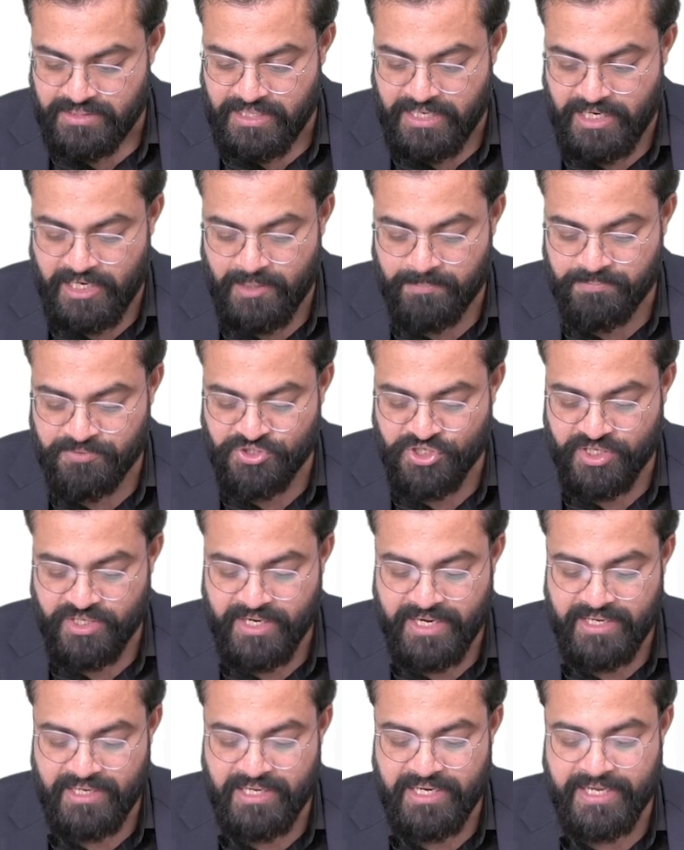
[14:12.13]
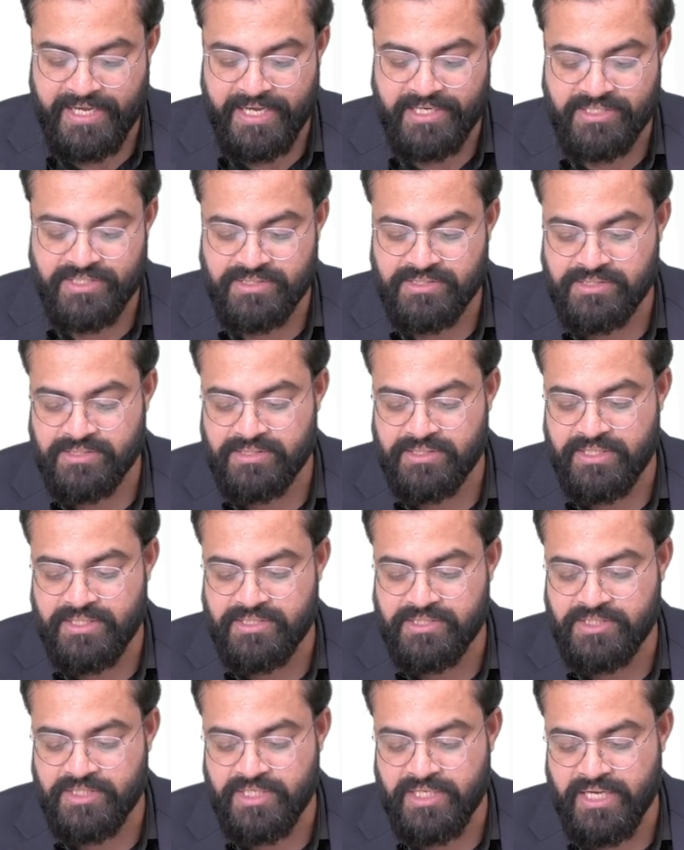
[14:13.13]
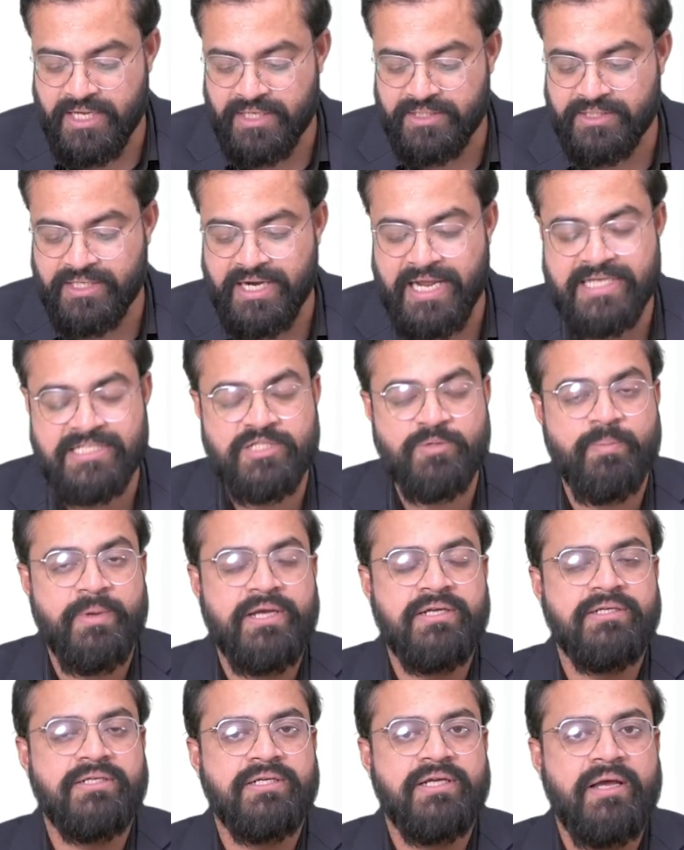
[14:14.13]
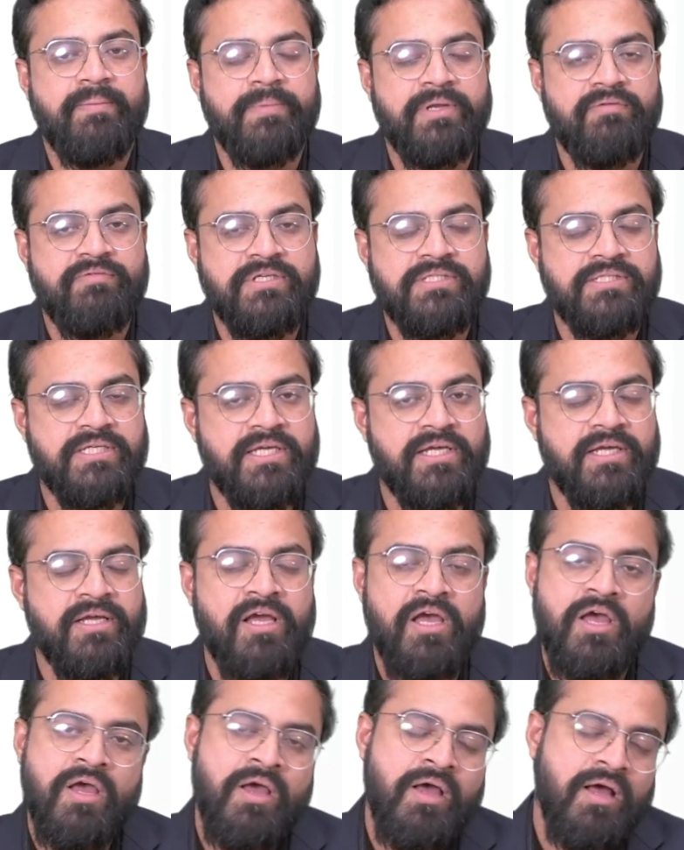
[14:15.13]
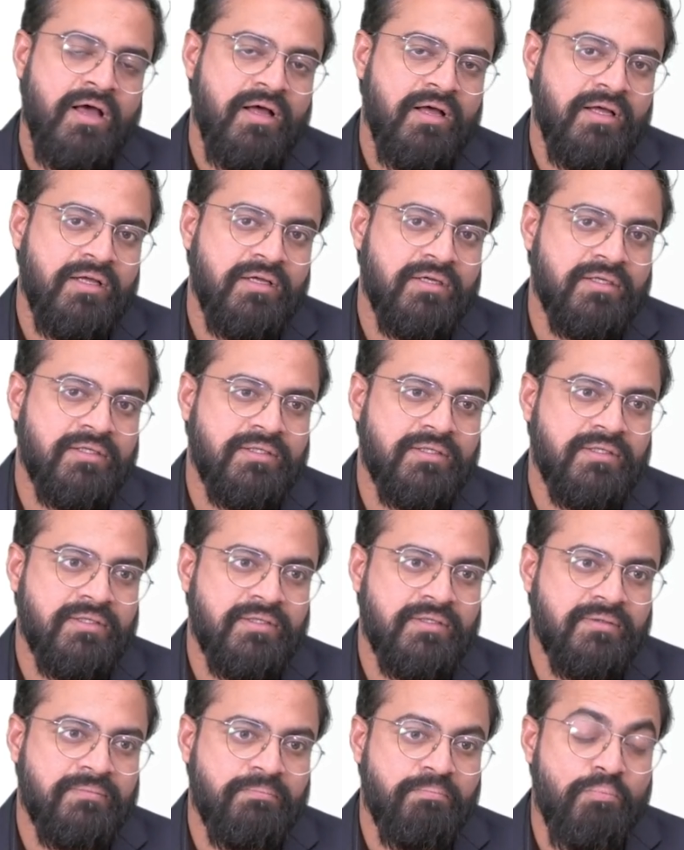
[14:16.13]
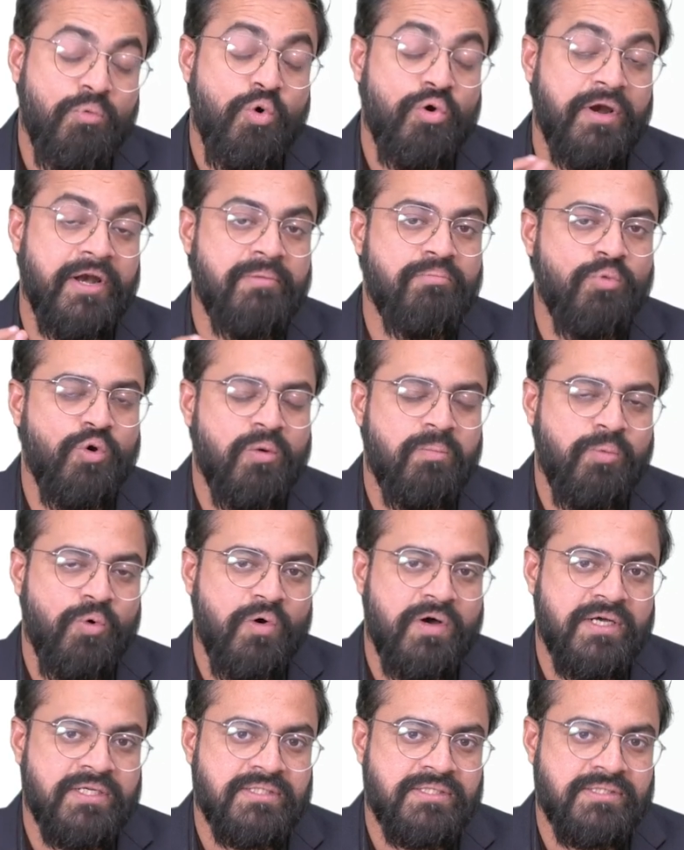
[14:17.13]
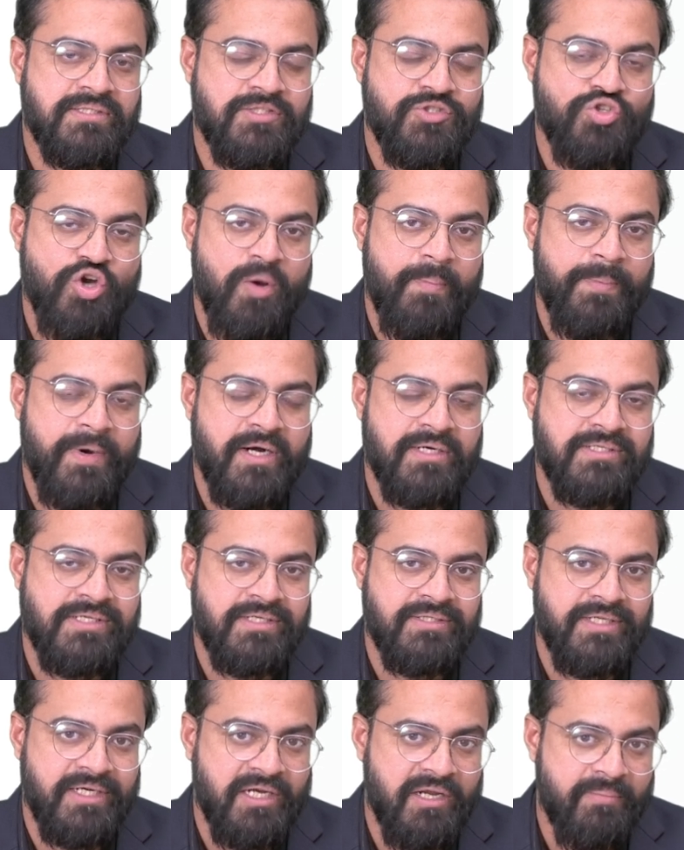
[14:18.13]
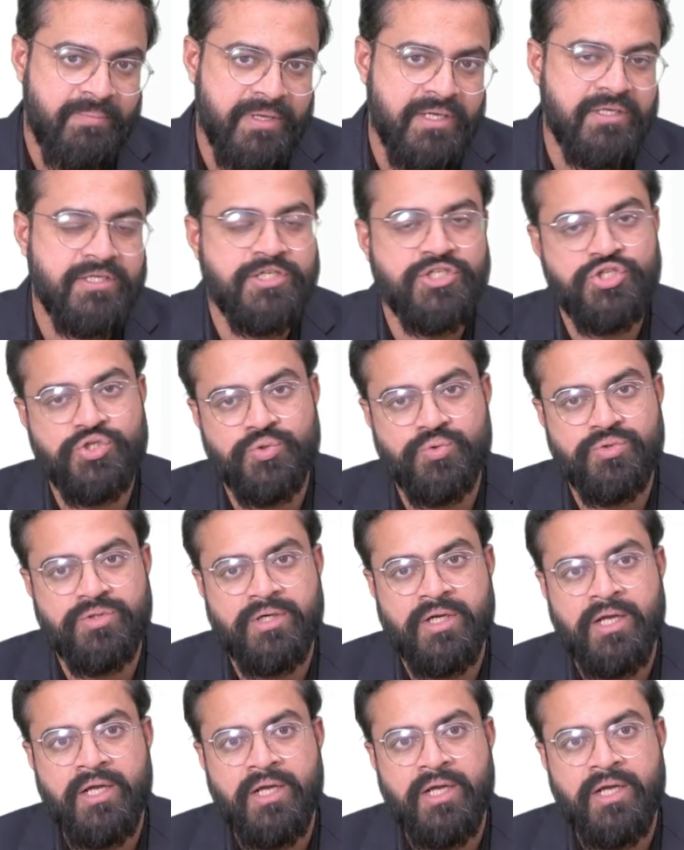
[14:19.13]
Corruption and leakages is the another aspect. I mean, we see more and more bogus job cards that are being issued.